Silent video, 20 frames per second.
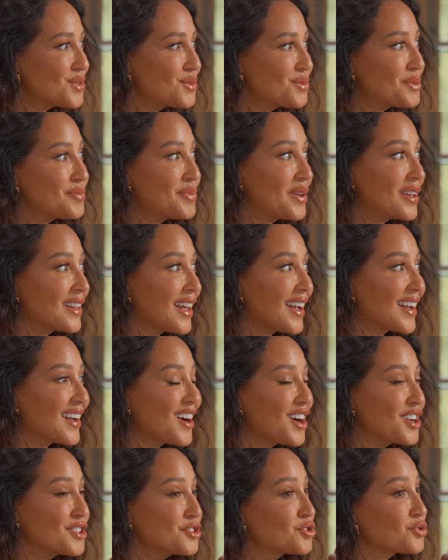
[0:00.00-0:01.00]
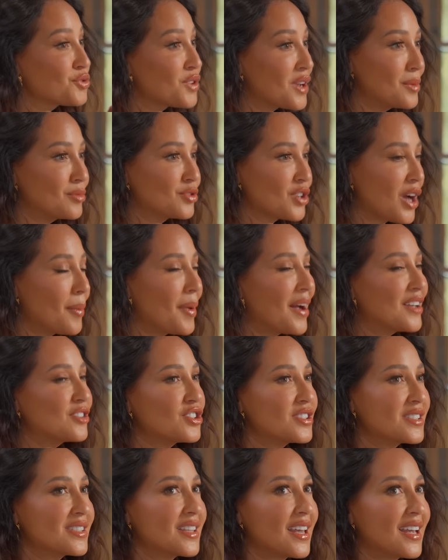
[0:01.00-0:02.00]
would be like a dream job. I
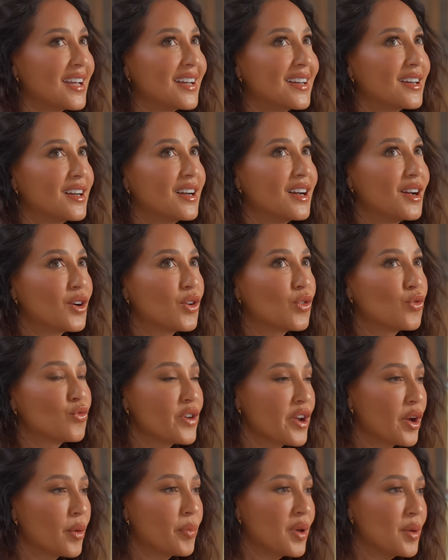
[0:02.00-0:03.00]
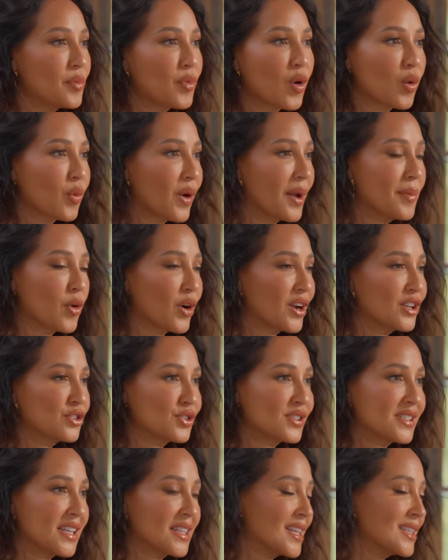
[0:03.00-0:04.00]
just think real people are way more
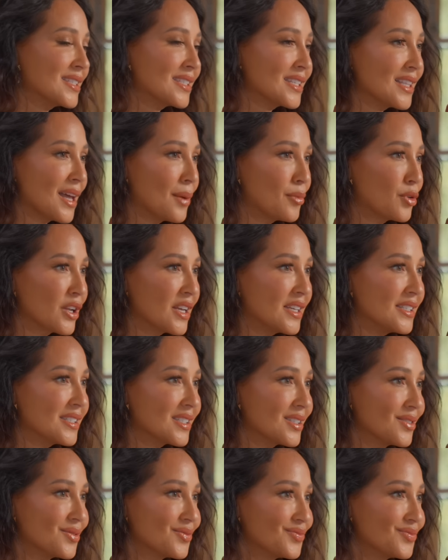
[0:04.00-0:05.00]
interesting than celebrities.